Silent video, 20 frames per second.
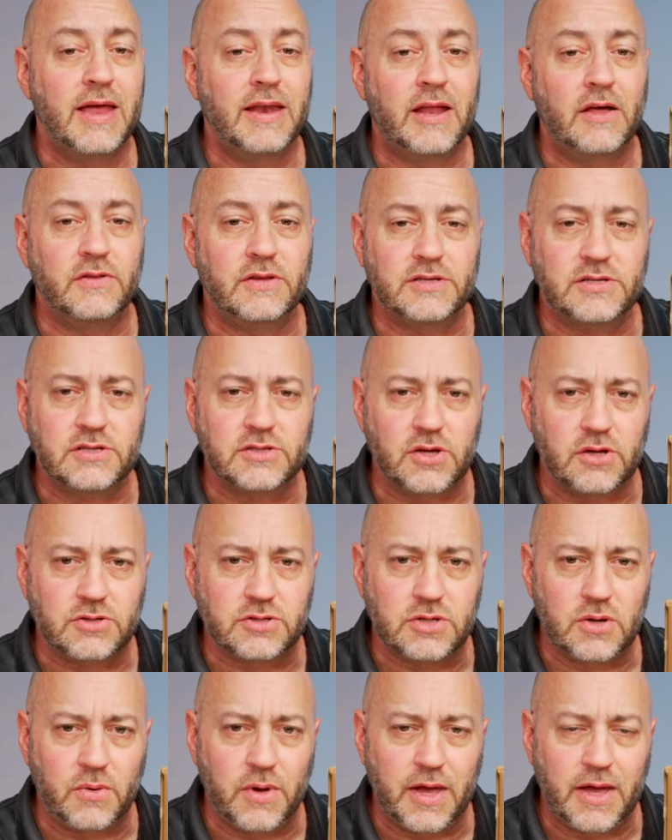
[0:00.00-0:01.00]
Now, this is
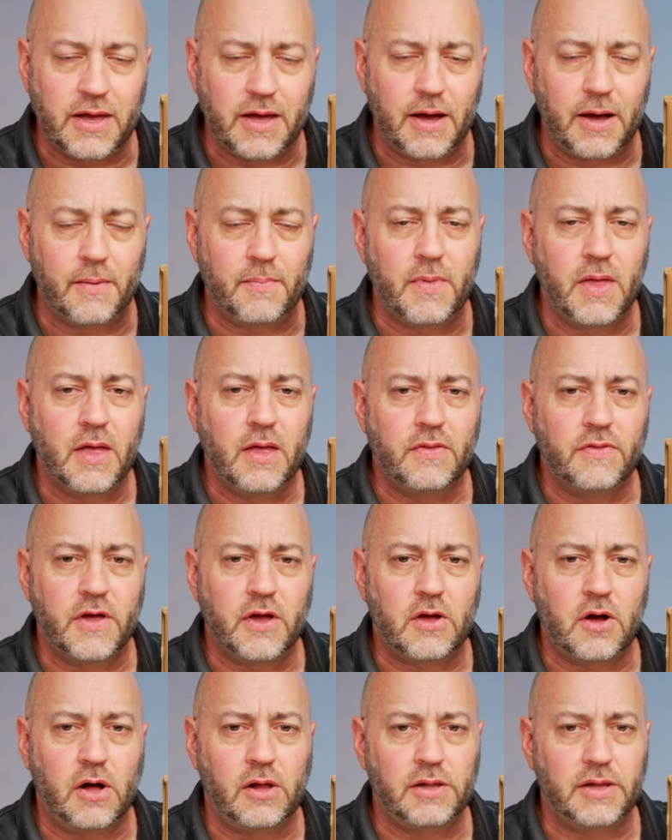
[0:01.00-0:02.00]
also a, they
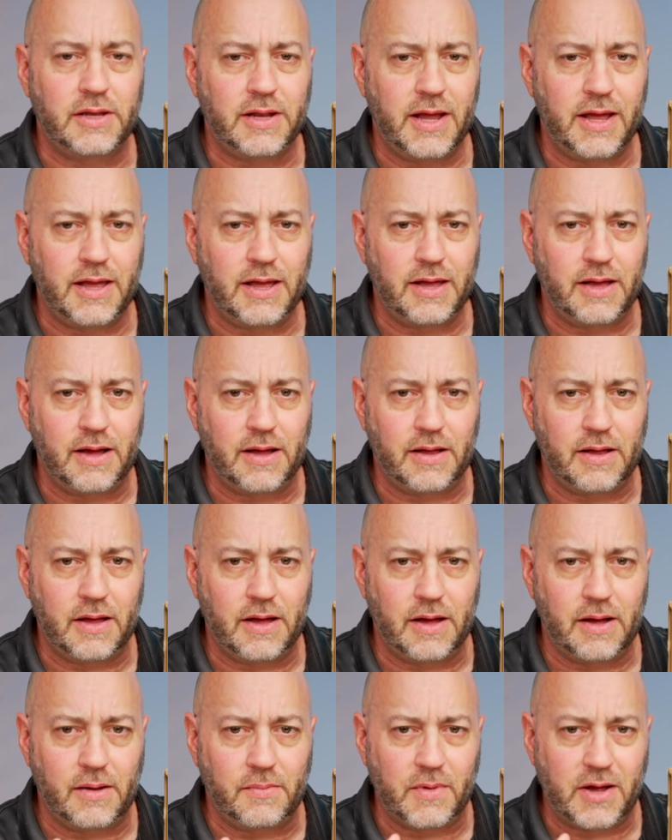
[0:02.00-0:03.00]
call it
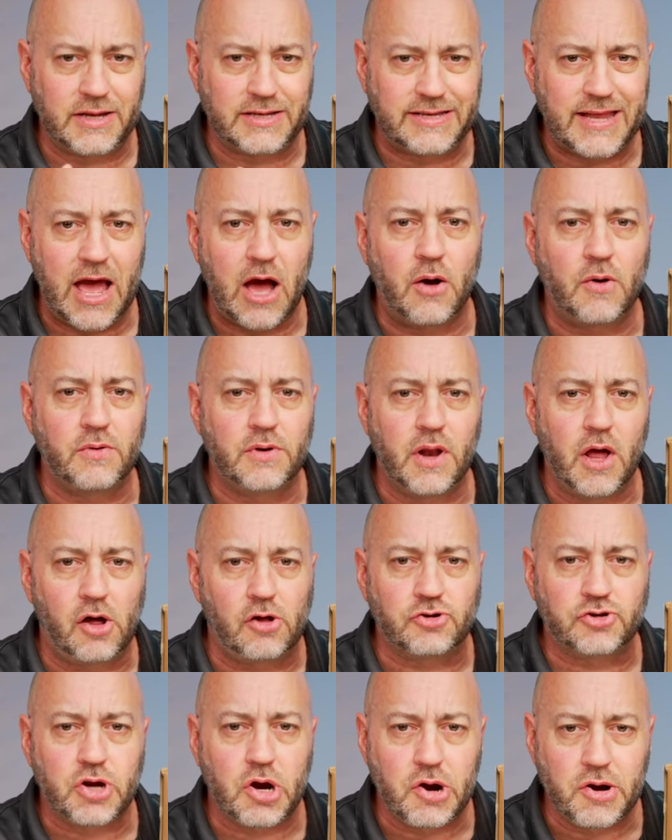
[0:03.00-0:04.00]
a down
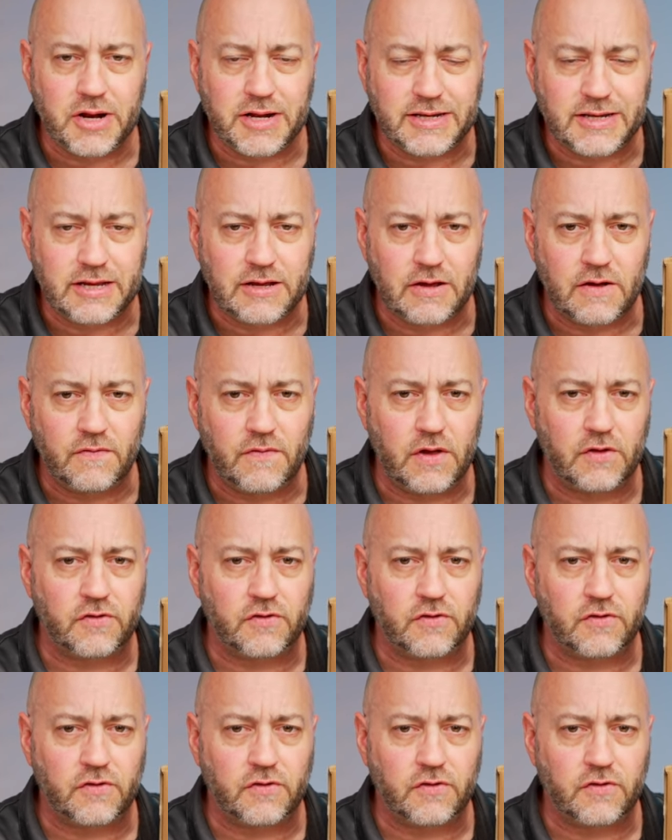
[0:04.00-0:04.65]
alternative.